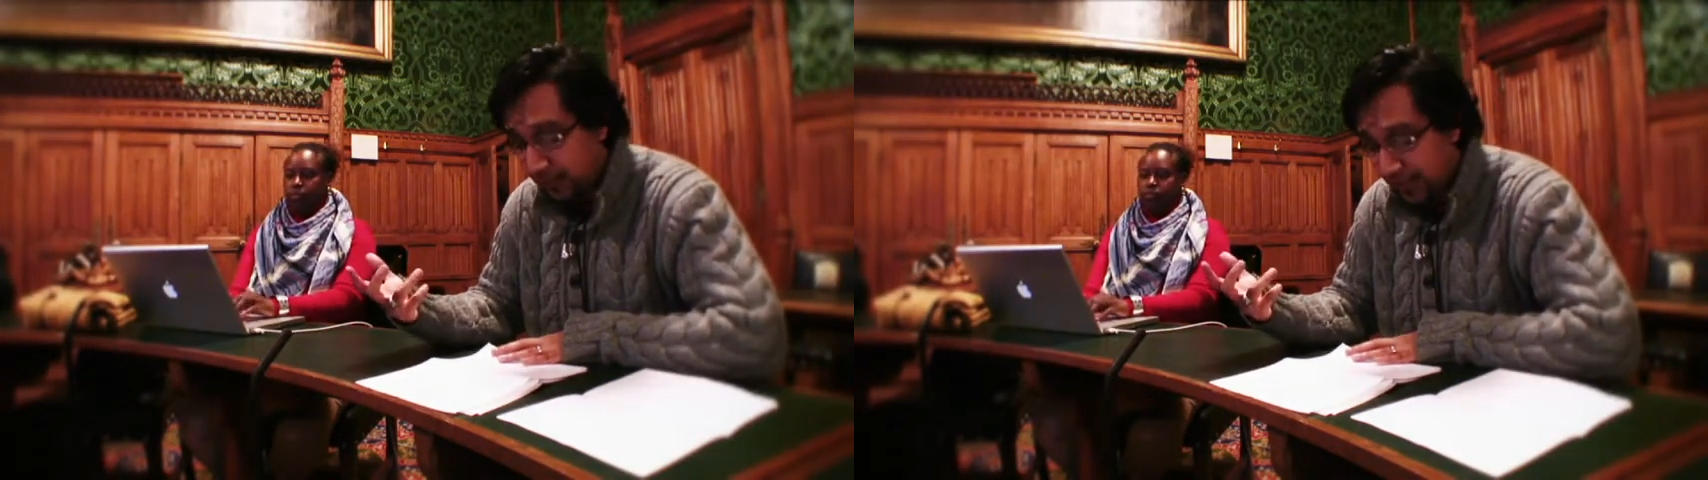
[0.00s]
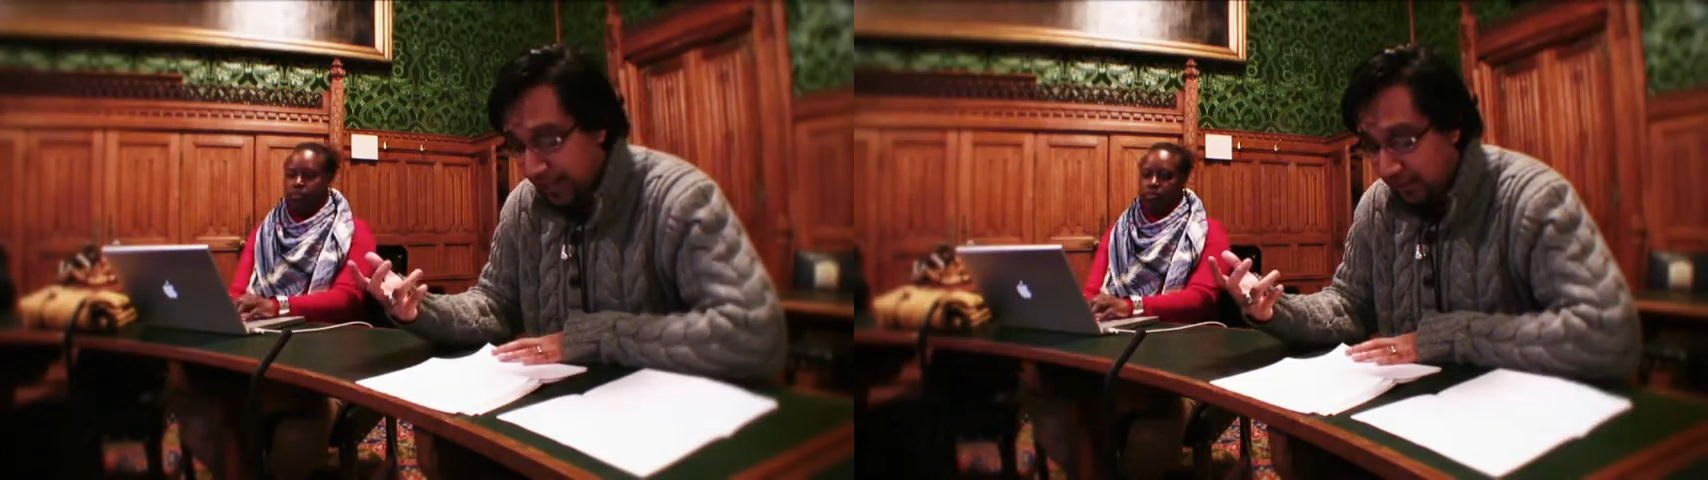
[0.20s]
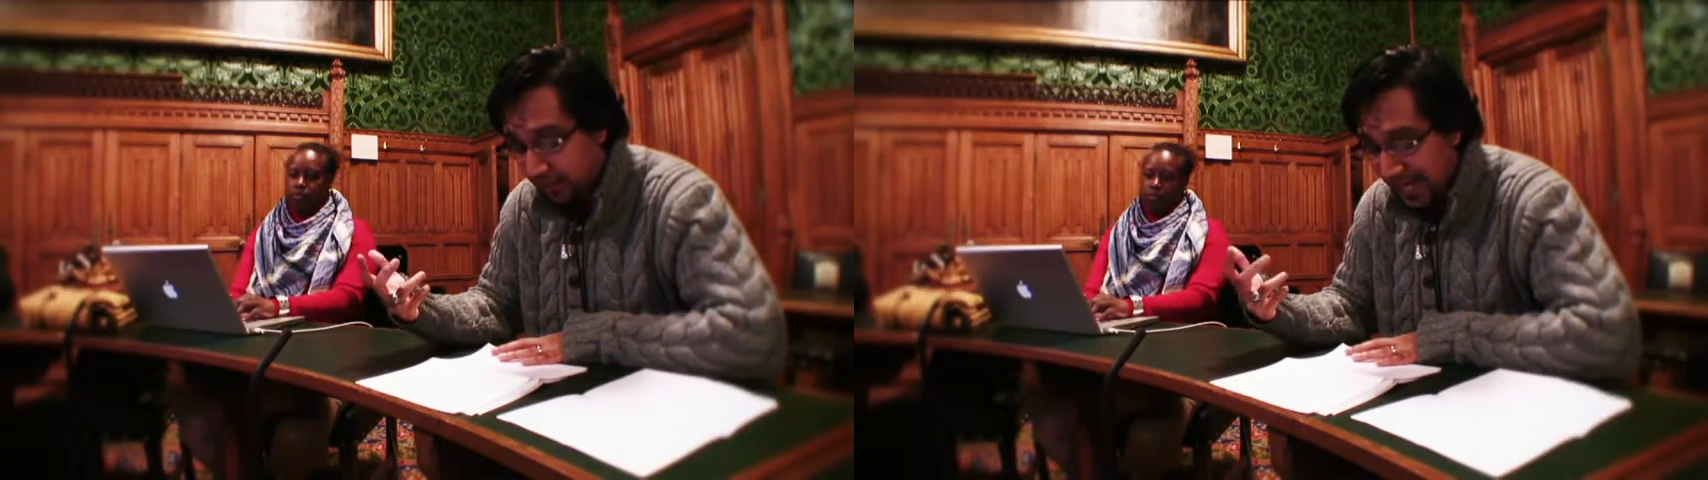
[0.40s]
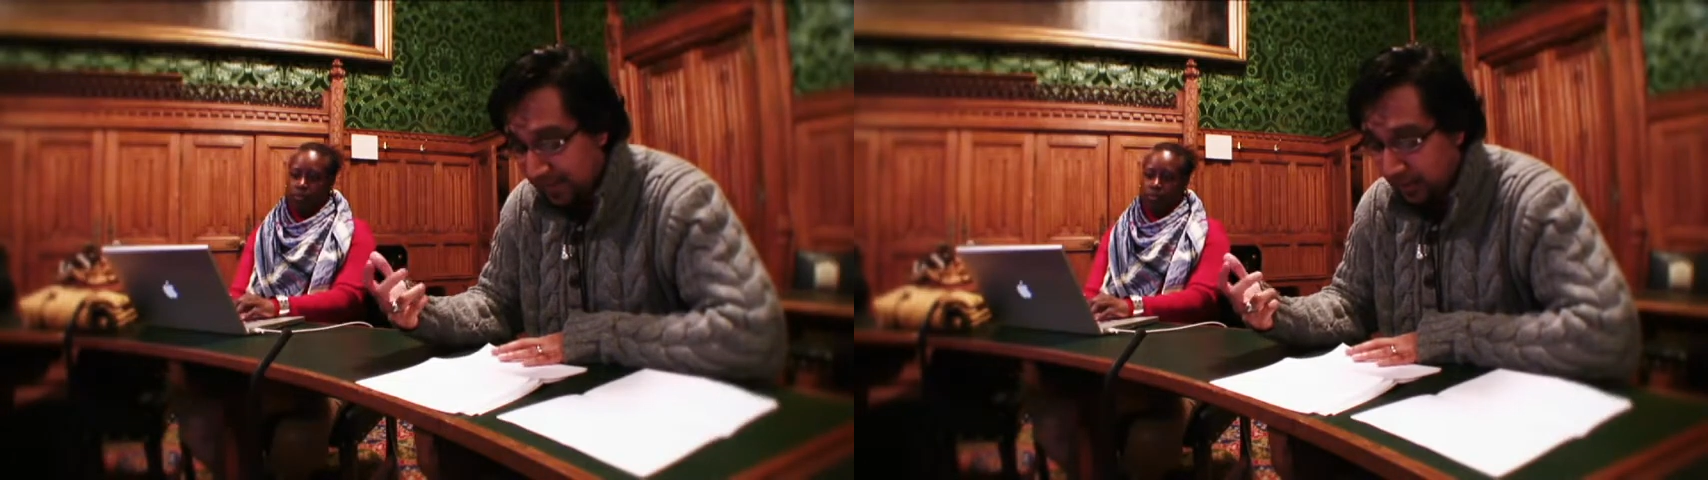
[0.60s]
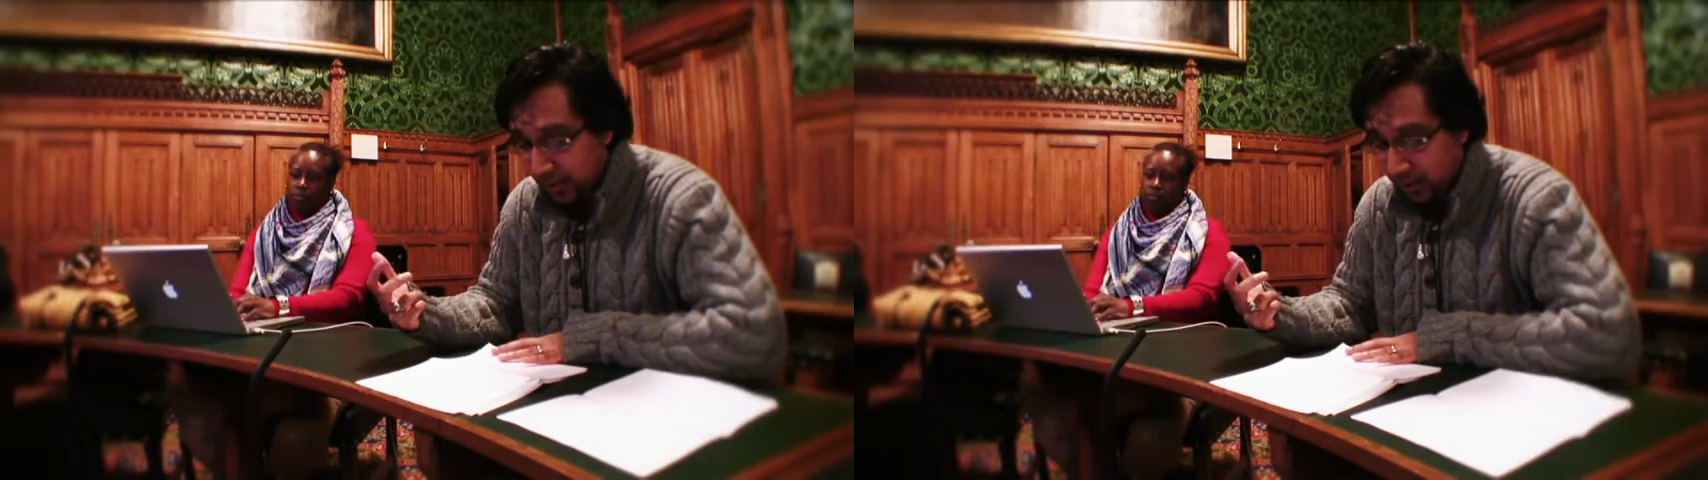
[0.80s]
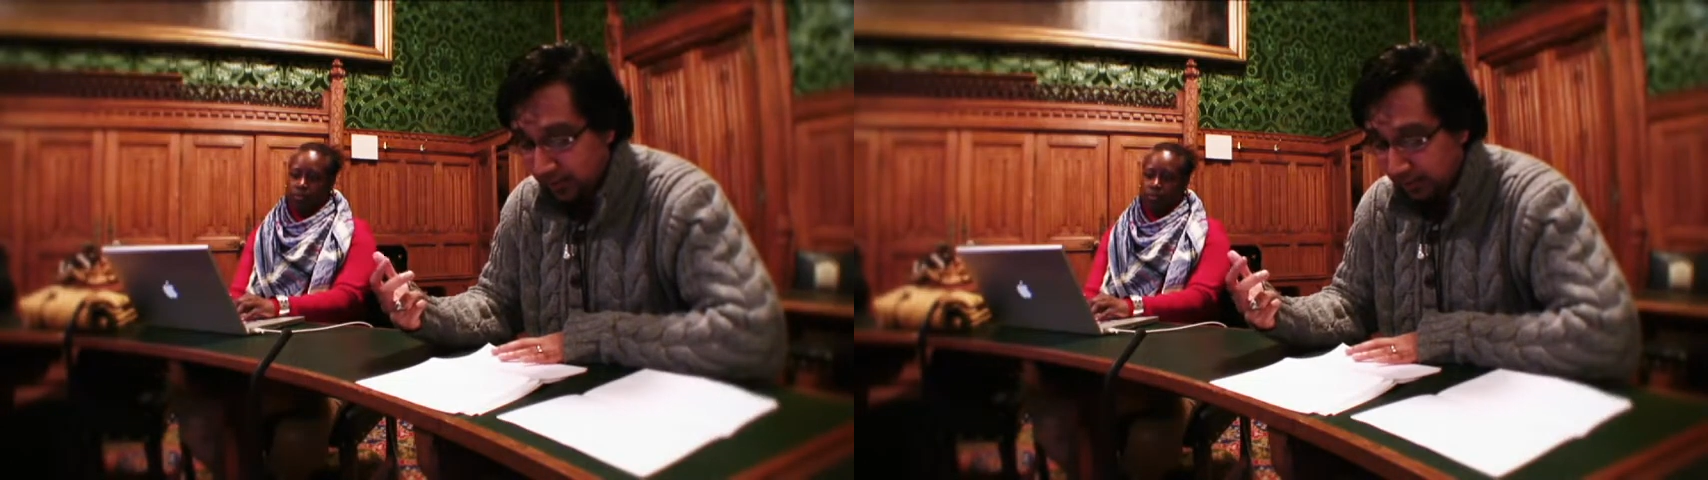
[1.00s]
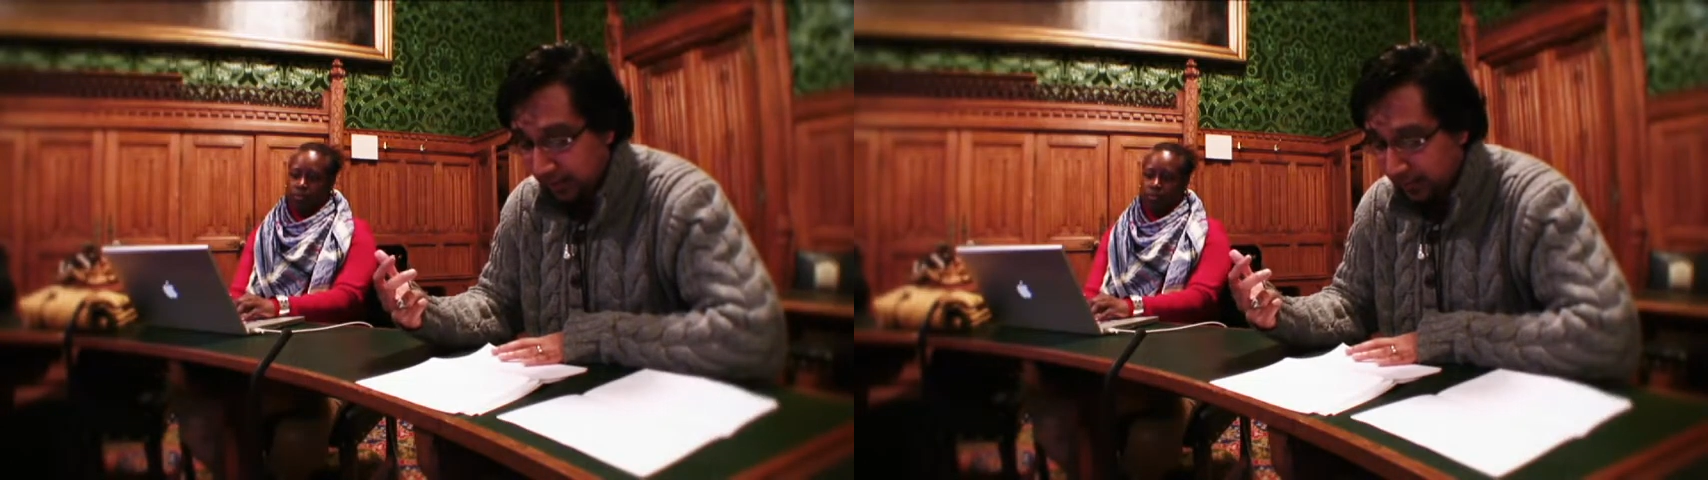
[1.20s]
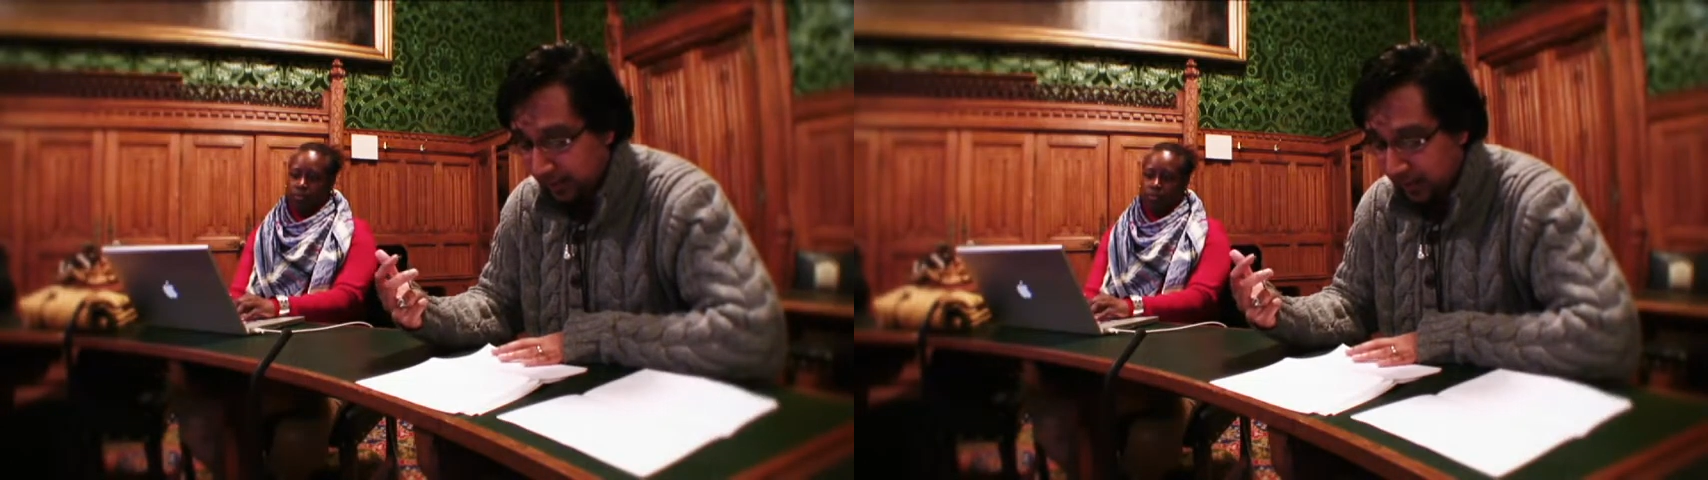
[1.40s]
And there's a paper that's been
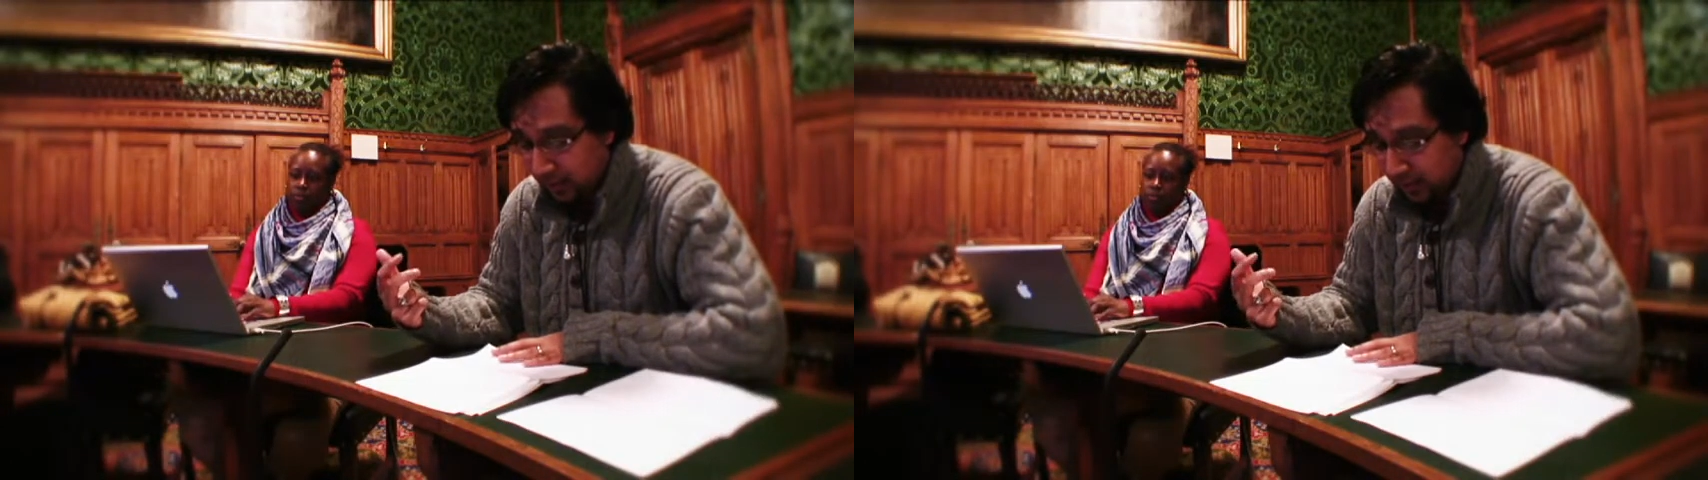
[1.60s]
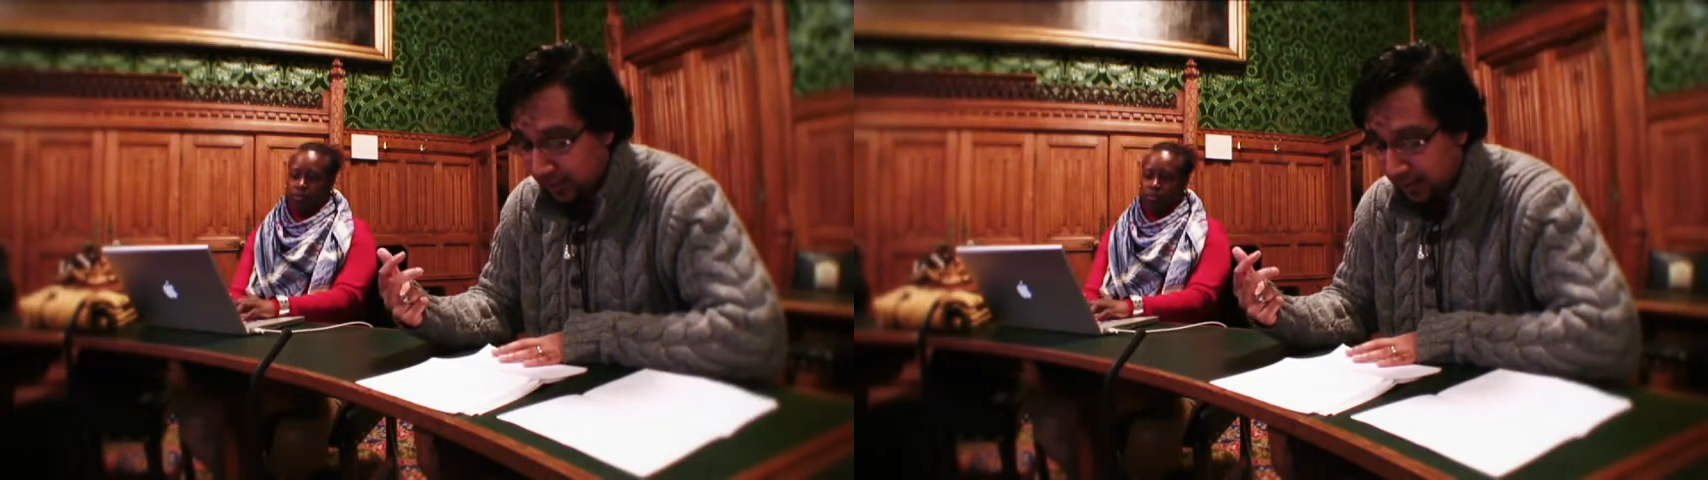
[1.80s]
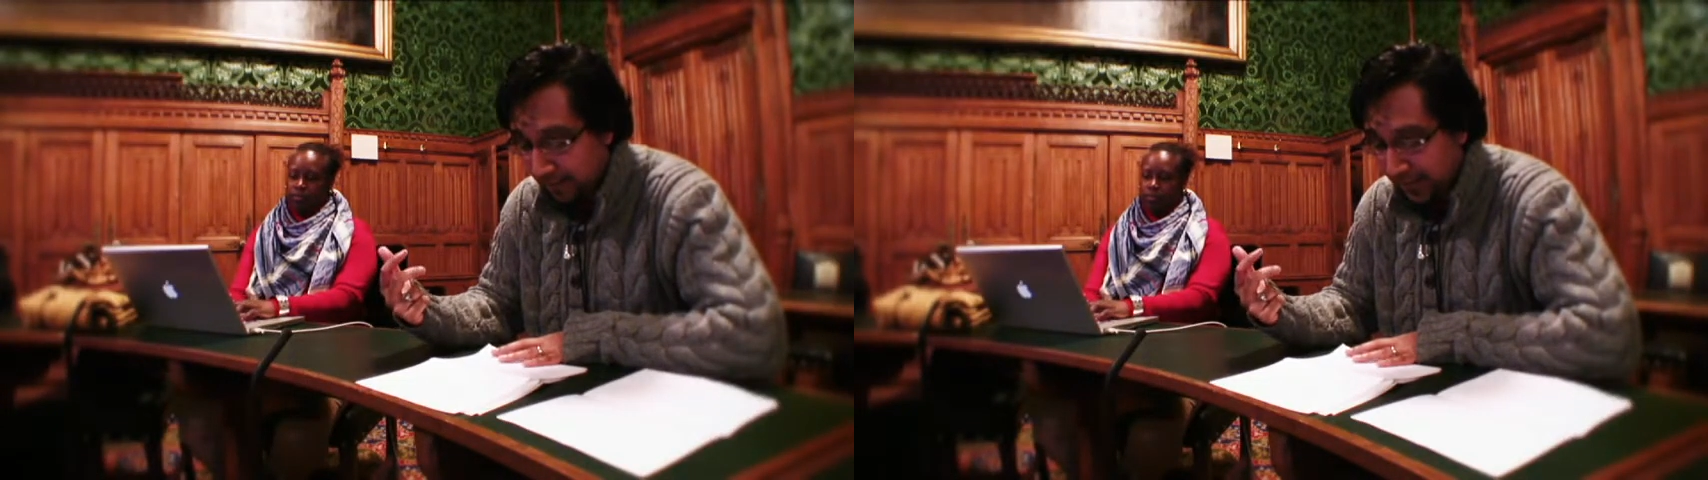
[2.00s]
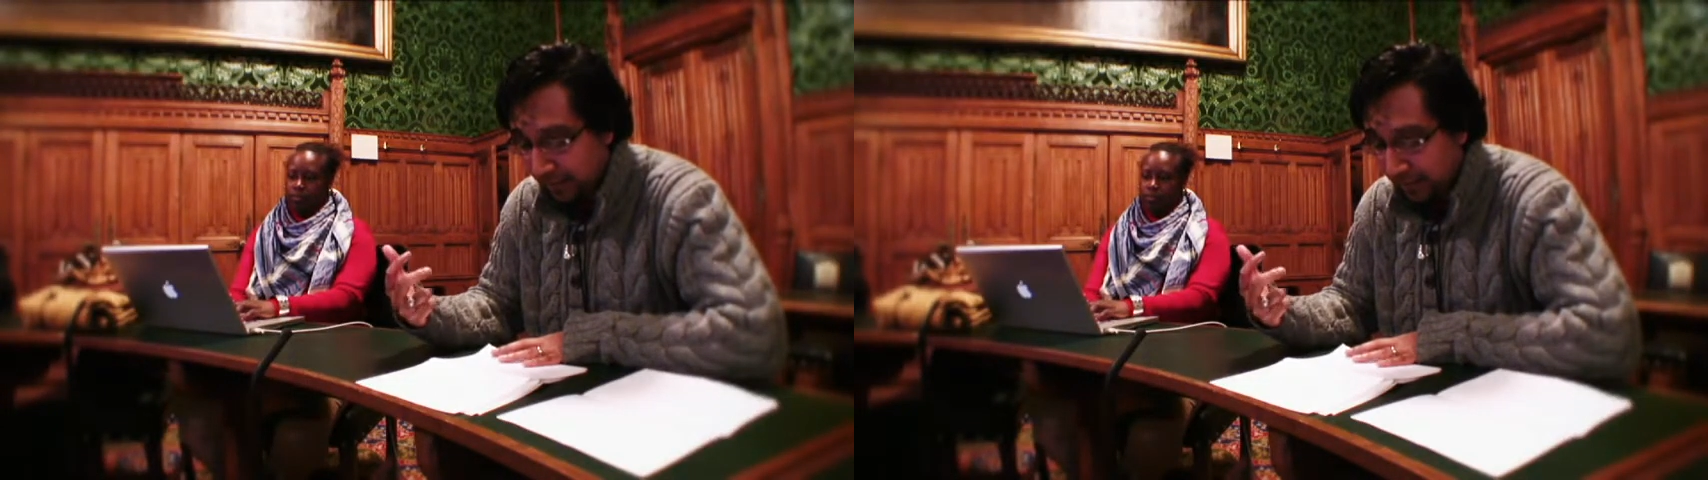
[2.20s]
published um,